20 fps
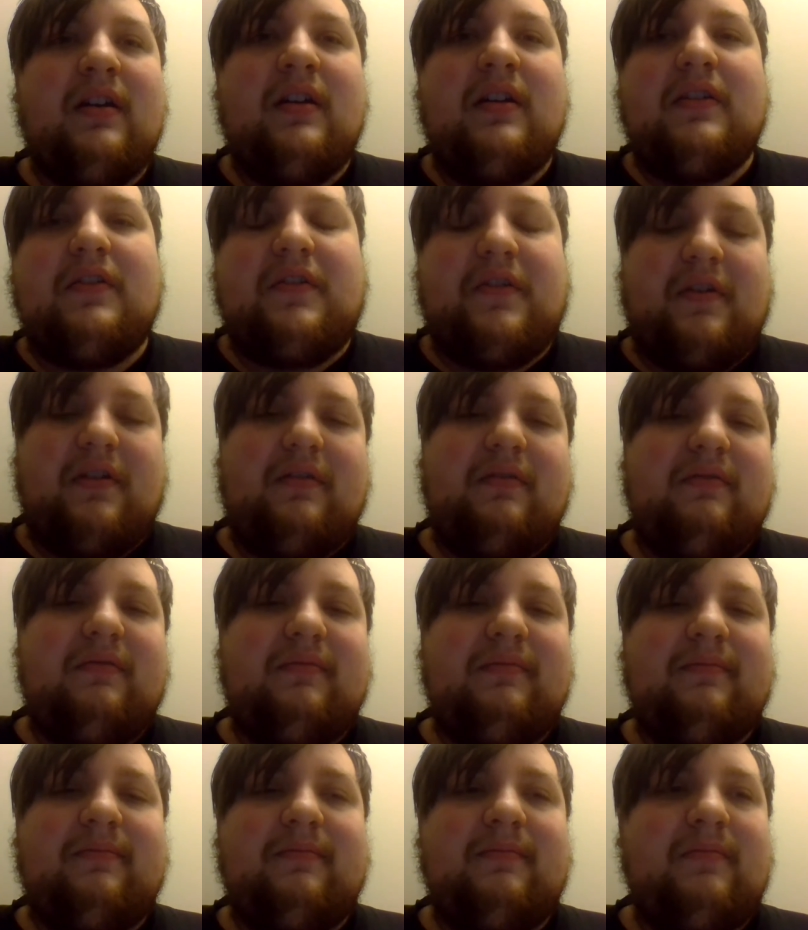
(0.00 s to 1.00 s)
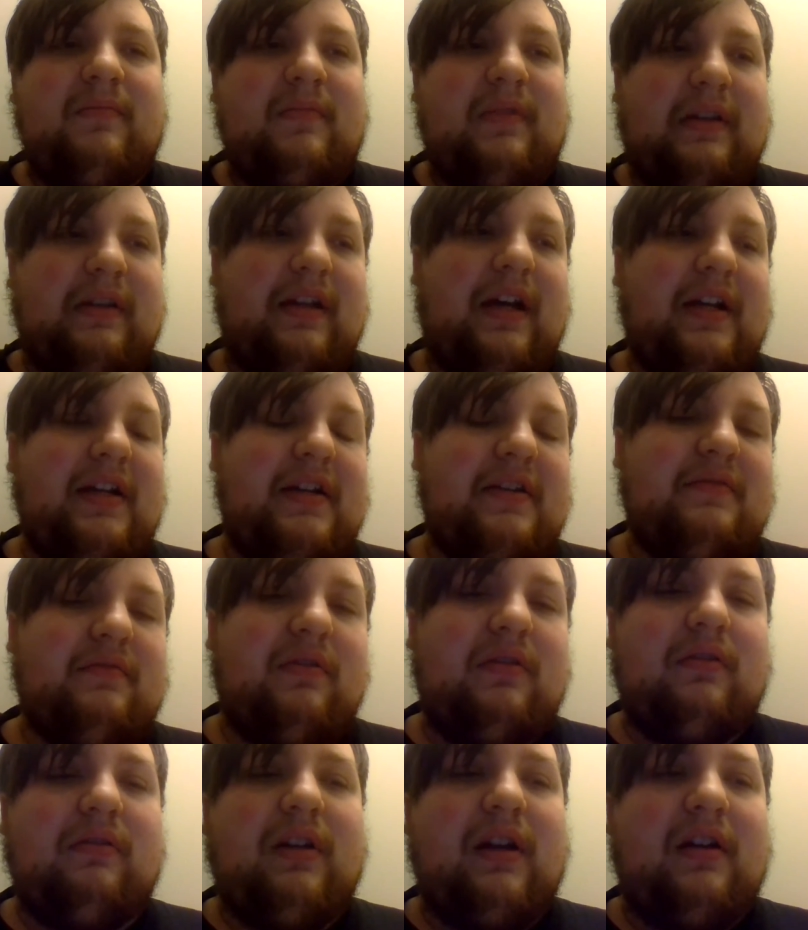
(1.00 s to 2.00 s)
So, 90s
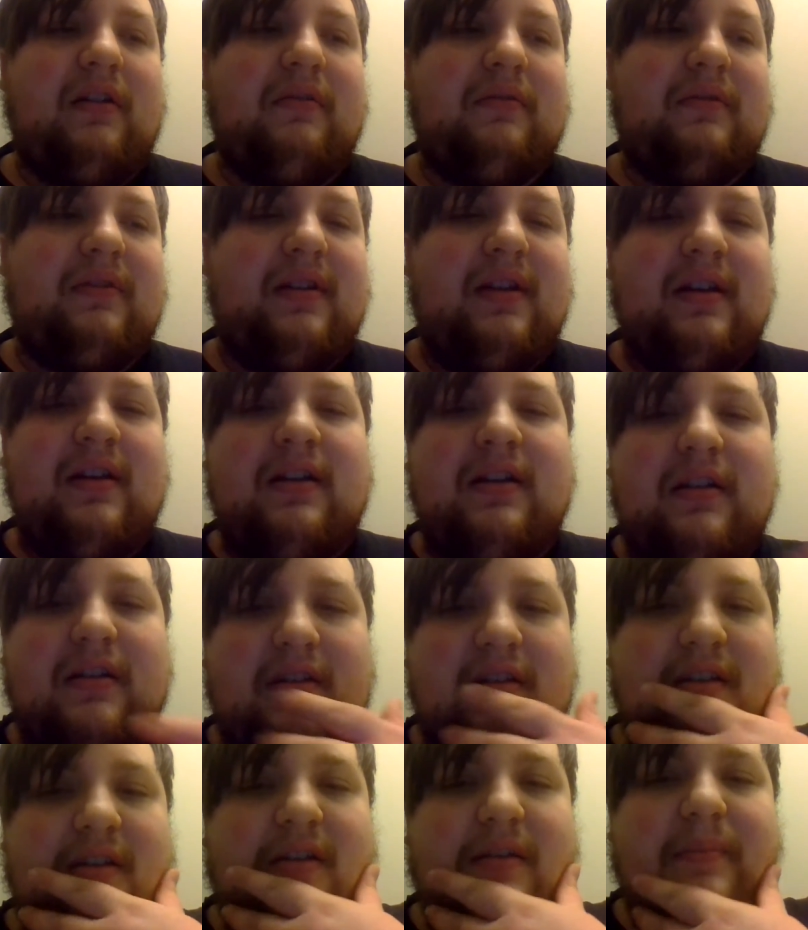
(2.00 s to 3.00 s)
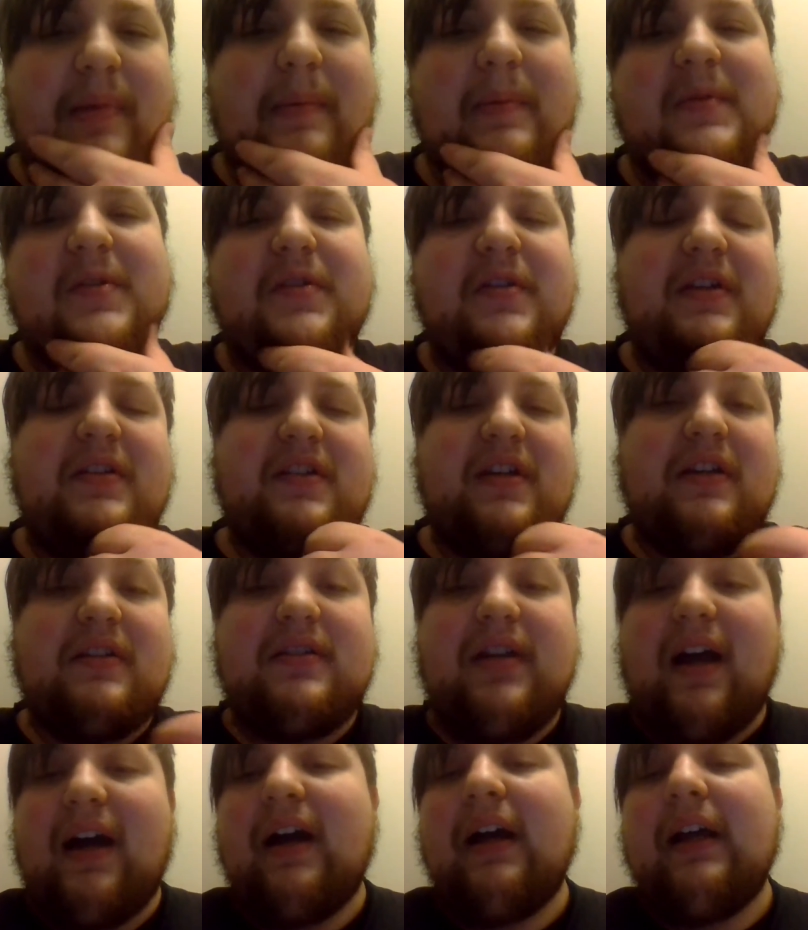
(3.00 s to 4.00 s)
roll around, the puppet states get
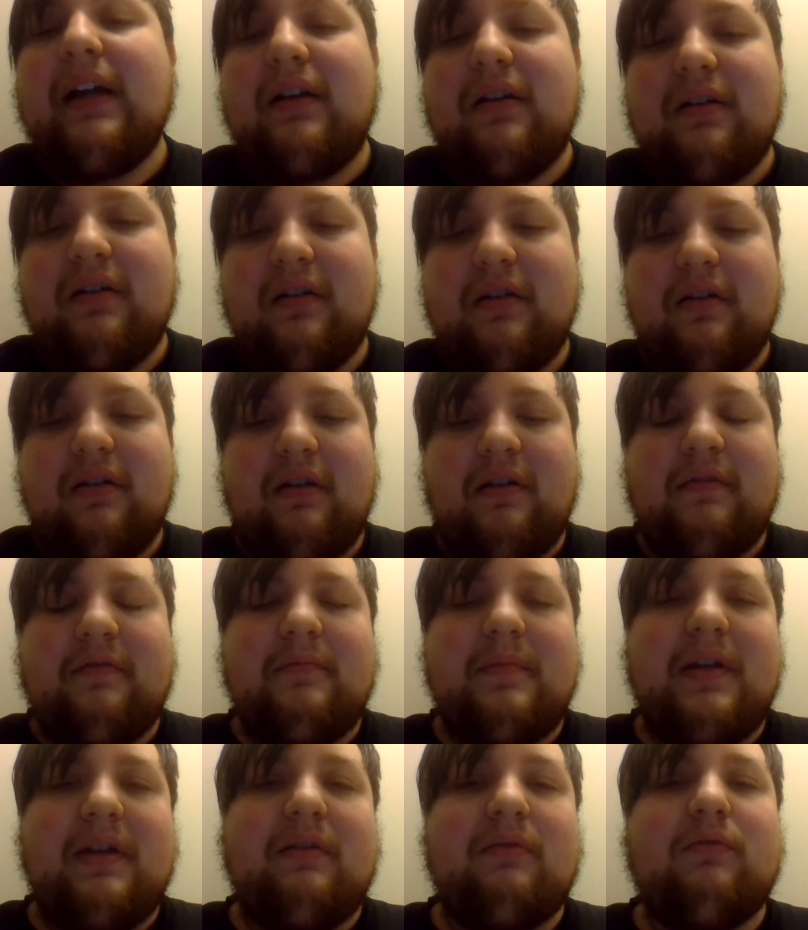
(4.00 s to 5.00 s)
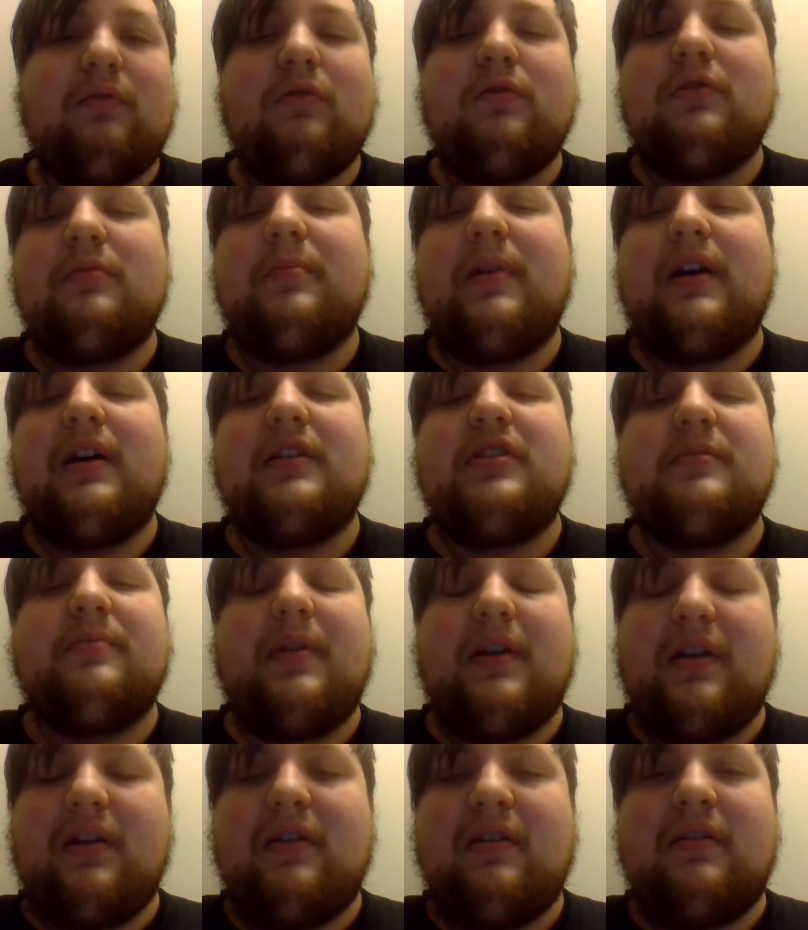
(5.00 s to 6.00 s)
tired of being ruled by
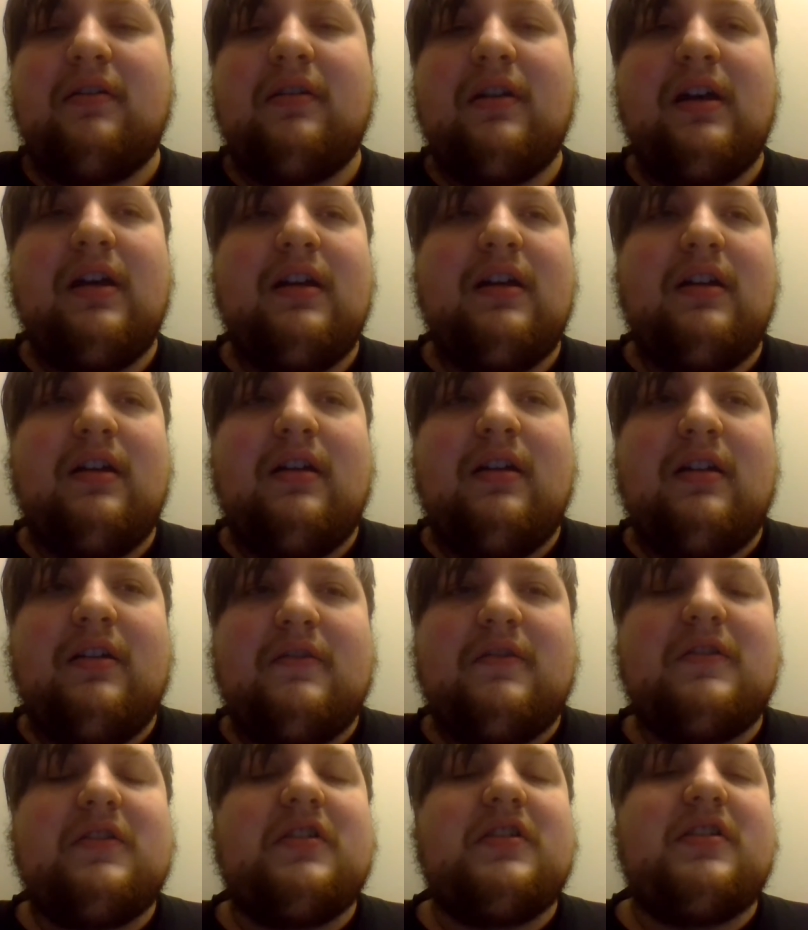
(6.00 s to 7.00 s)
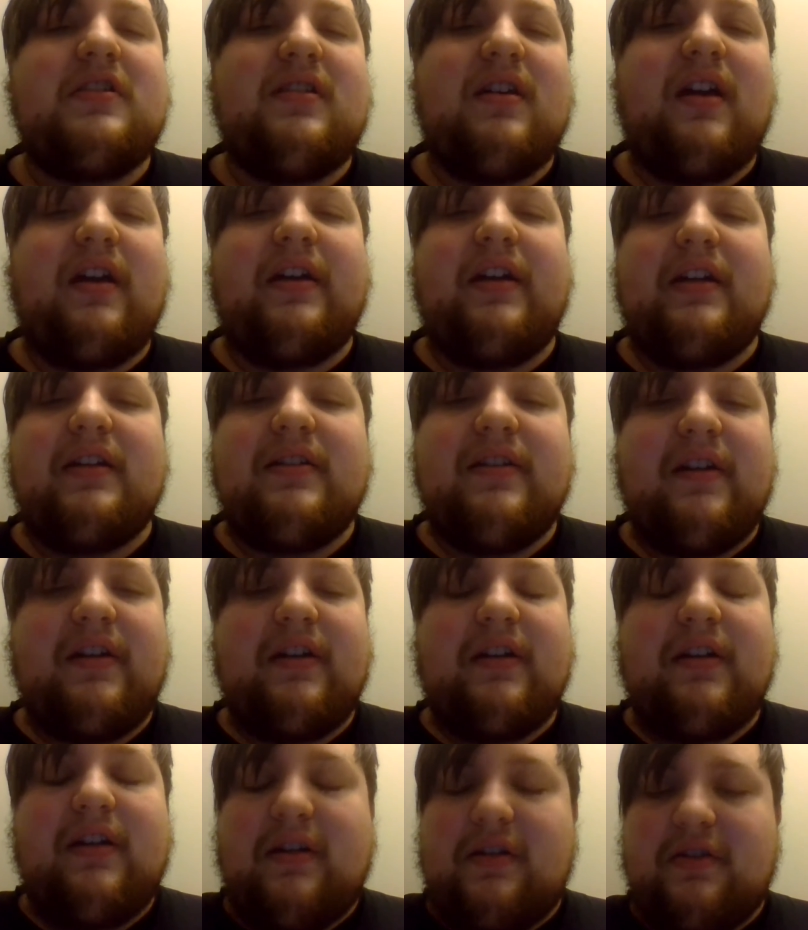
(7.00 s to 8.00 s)
Japan, such a tiny,
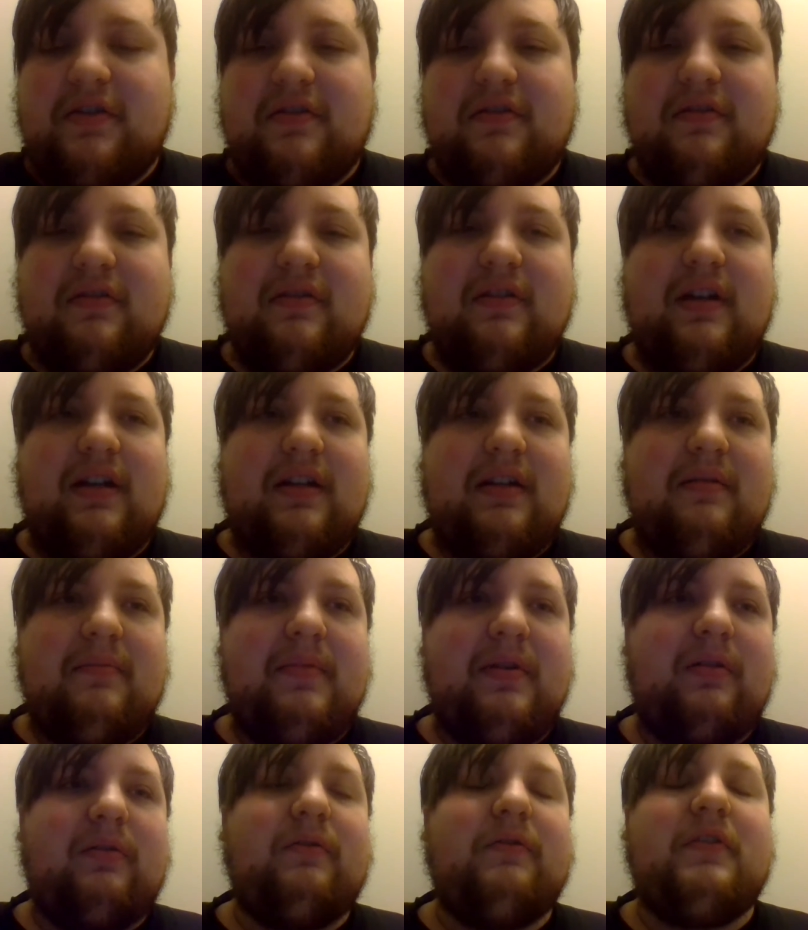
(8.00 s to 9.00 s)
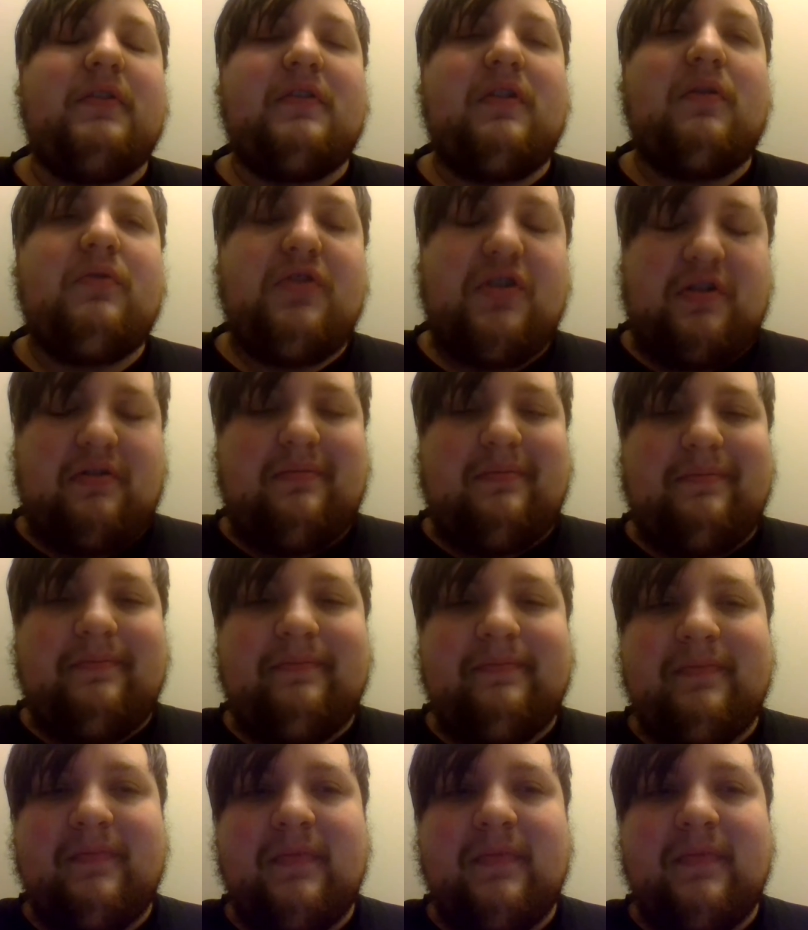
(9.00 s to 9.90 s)
tiny nation in the middle of the ocean.